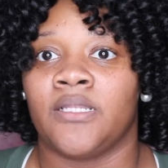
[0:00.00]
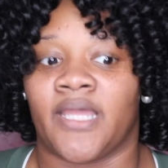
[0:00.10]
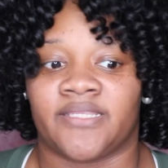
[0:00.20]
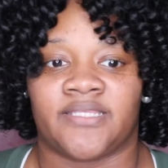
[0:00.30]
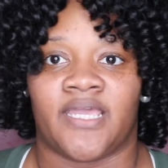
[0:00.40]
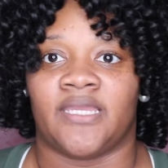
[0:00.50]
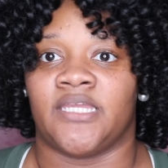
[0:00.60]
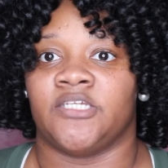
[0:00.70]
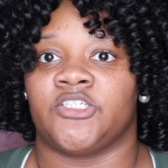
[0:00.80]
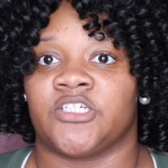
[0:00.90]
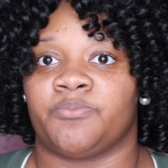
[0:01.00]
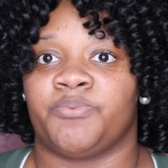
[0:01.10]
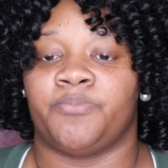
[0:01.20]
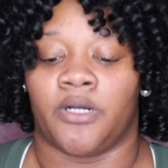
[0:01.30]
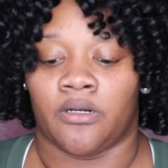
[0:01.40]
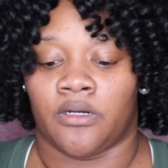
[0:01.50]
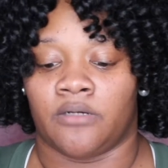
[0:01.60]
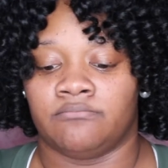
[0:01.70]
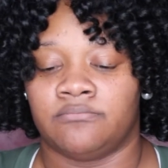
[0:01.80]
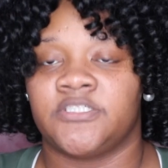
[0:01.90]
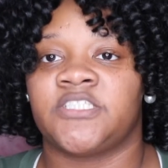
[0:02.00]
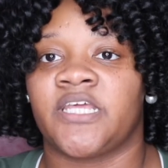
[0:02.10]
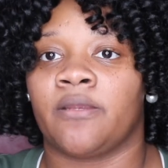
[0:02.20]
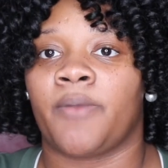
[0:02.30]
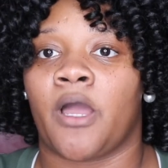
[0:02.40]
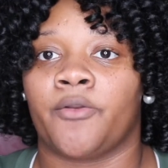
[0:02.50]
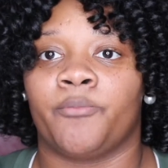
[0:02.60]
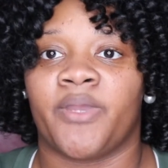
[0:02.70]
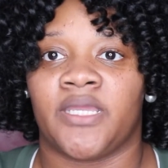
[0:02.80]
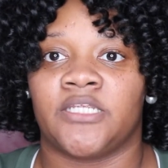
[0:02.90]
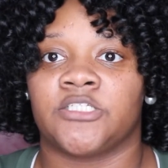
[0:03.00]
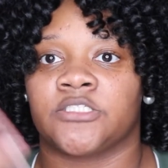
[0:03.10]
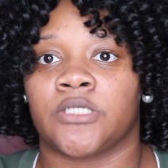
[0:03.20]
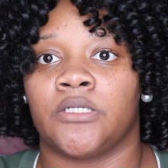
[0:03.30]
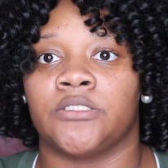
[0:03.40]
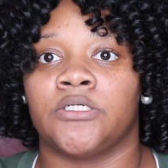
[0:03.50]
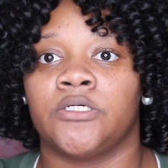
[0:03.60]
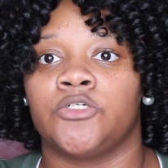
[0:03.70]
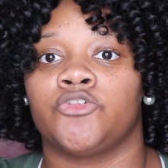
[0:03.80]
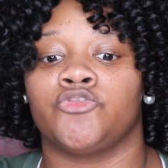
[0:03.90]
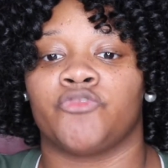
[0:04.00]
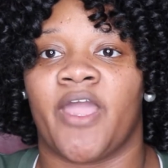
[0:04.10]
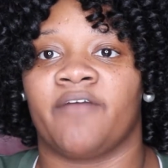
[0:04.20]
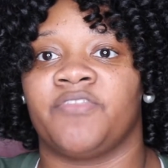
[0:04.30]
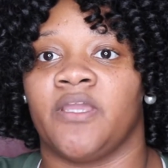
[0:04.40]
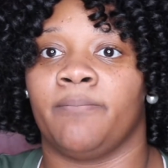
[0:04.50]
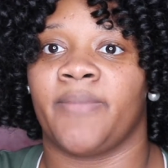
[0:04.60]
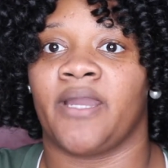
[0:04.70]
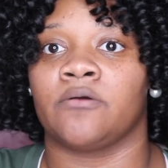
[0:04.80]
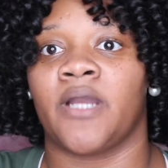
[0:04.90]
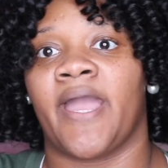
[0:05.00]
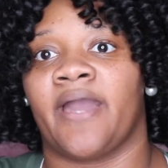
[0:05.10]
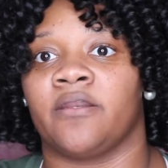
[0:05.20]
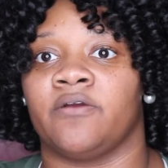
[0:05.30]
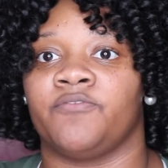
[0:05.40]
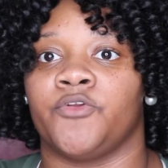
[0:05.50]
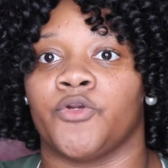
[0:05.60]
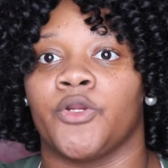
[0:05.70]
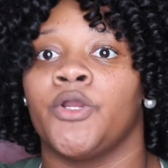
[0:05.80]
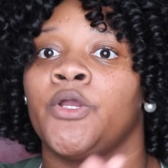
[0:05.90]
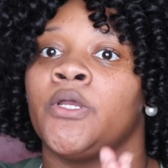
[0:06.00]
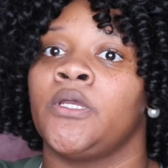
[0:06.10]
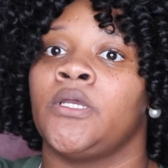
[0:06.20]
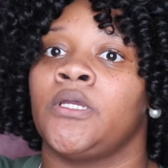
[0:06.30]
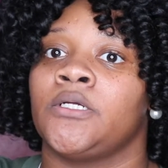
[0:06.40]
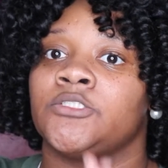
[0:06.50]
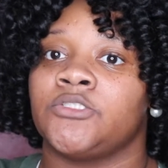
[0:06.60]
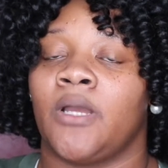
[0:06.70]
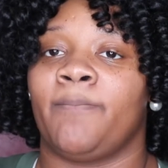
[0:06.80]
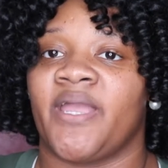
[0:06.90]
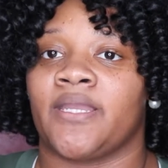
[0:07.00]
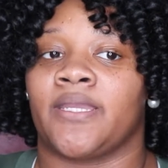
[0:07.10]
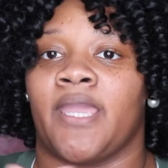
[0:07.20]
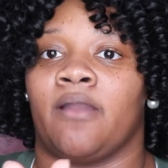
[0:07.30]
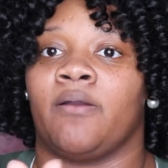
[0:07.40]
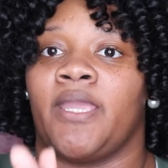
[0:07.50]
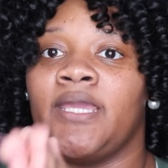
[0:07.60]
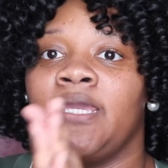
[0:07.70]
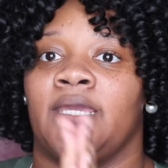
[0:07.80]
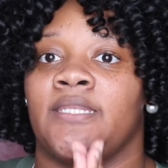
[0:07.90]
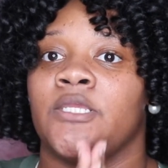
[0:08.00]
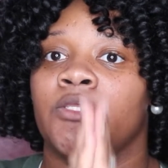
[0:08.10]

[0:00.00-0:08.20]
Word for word: like that and you just uh, set up auto pay and it's just gonna draft the amount out of your bank account and